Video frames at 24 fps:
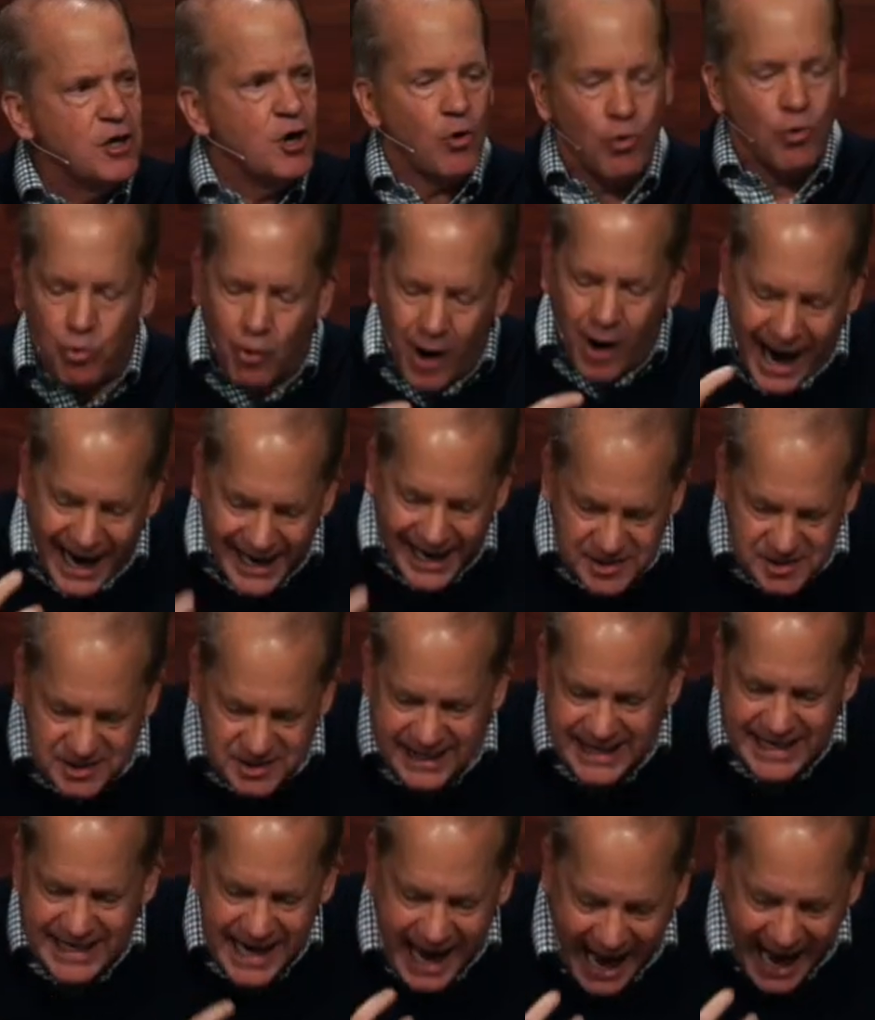
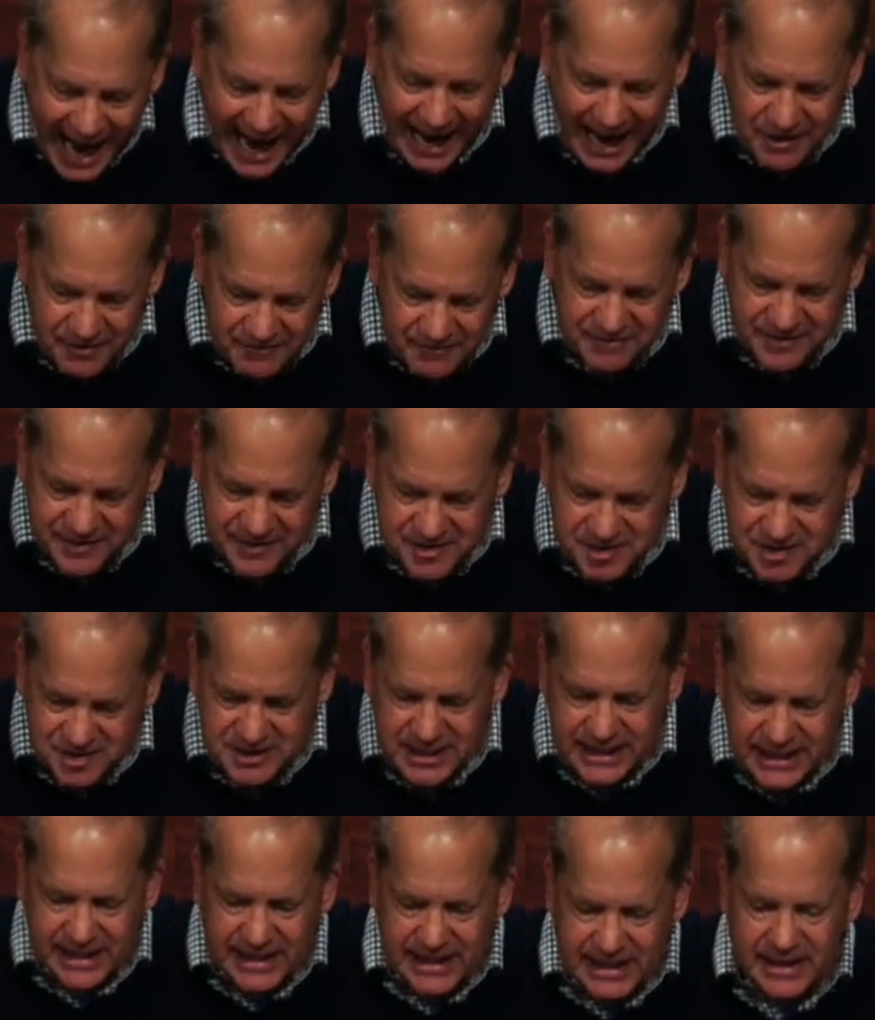rising out of the
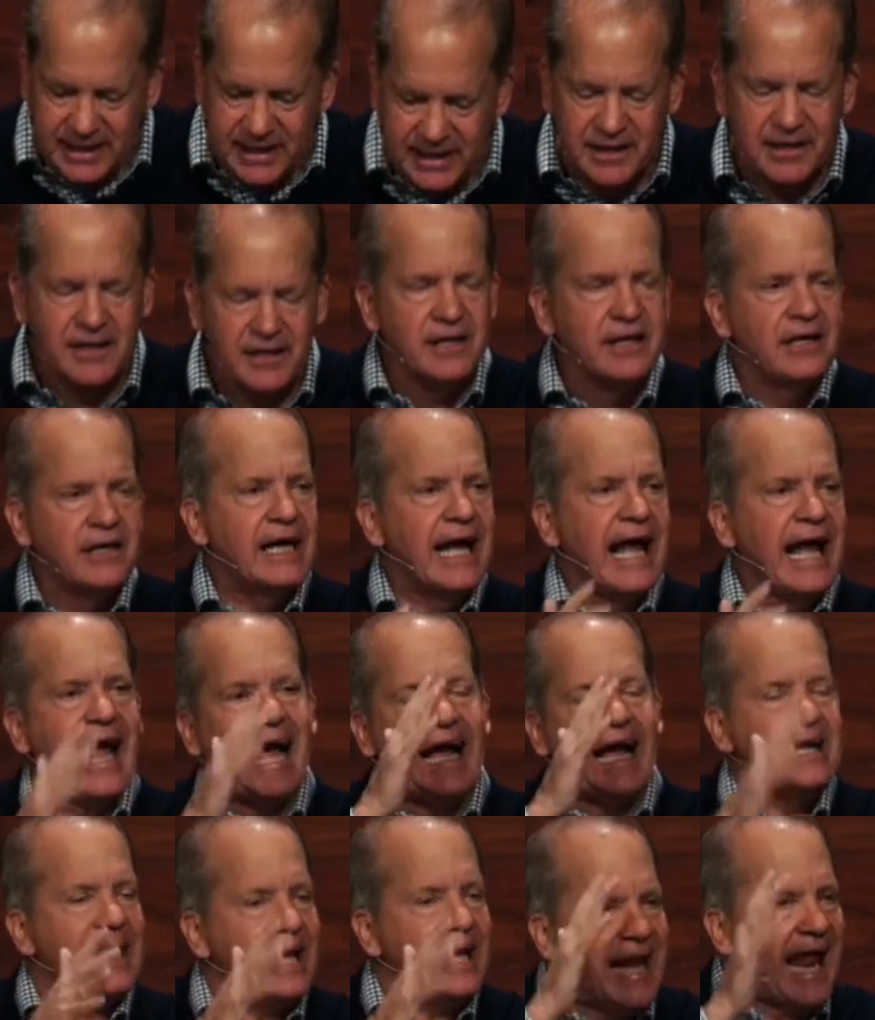sea,
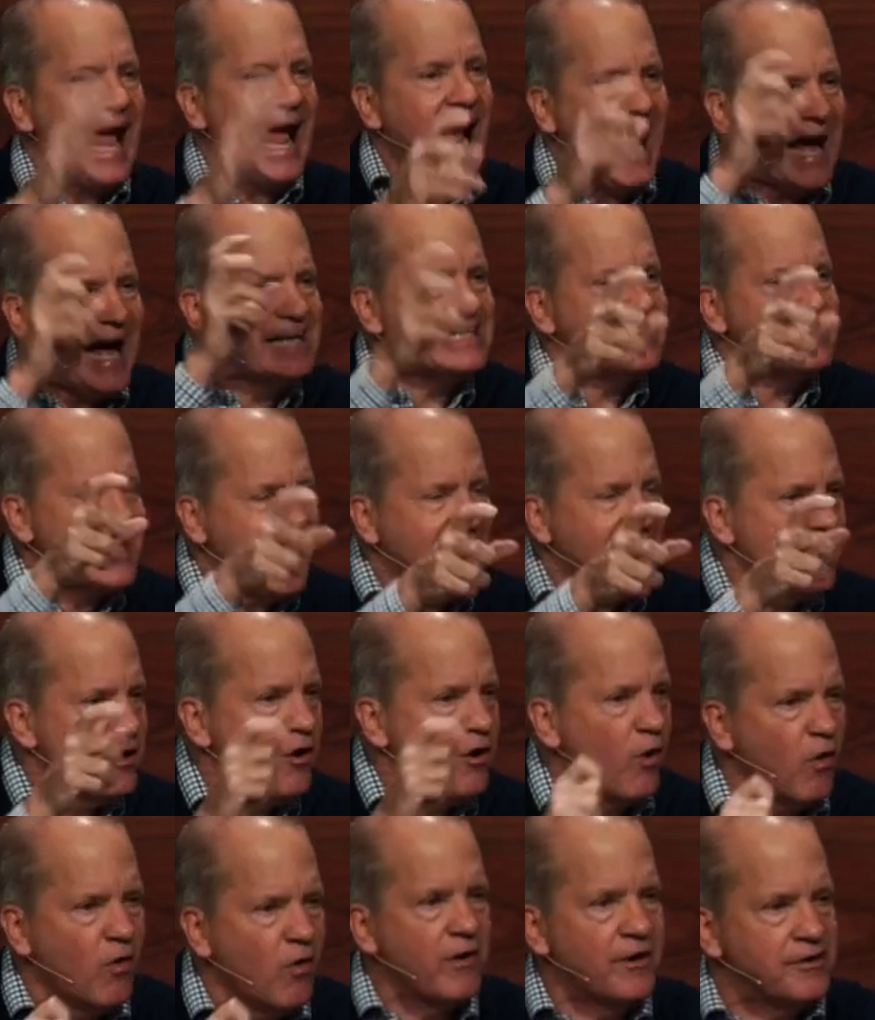and it had 10
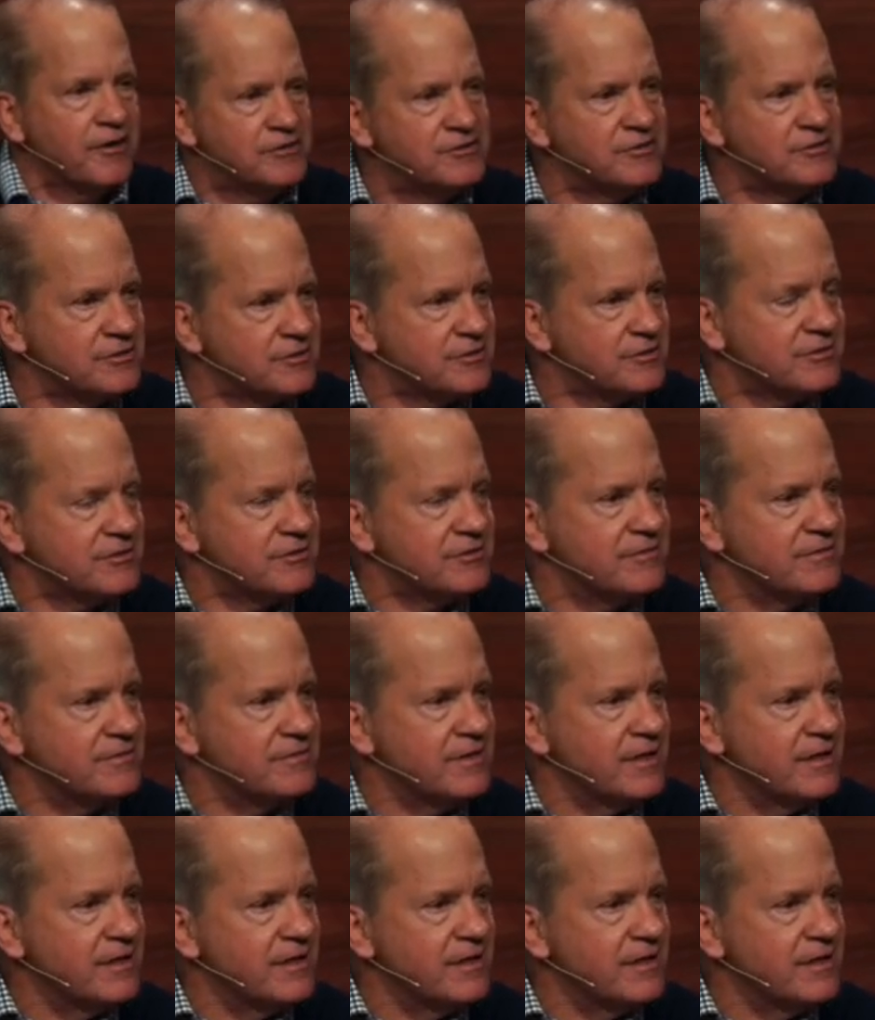horns.